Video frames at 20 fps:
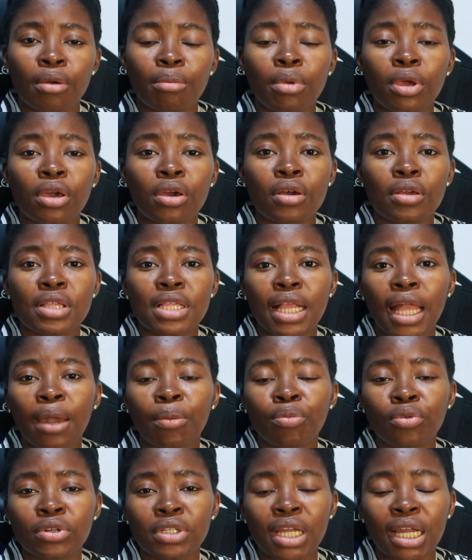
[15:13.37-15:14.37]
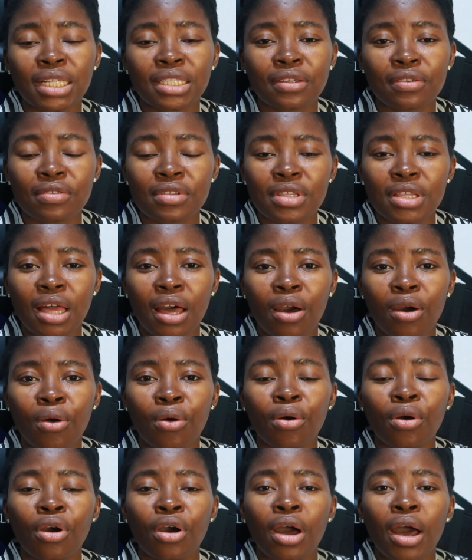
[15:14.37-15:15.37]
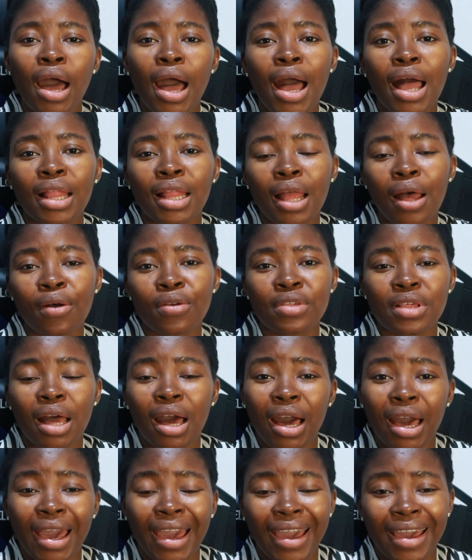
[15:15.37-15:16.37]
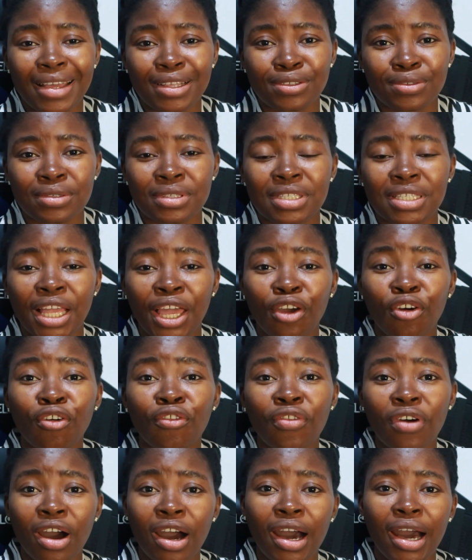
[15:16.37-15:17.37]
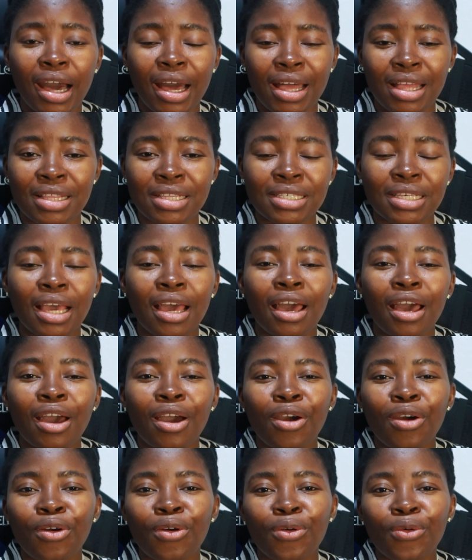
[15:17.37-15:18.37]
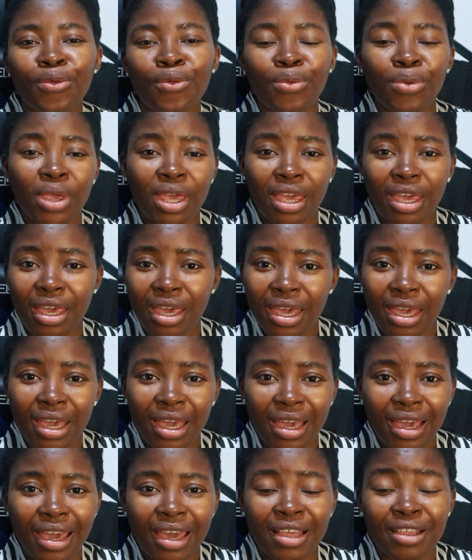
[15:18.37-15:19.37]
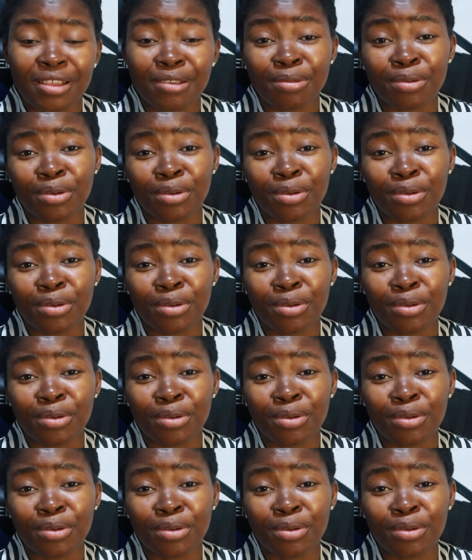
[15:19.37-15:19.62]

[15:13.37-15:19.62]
Because like protective style allows our hair to stay off our hands we as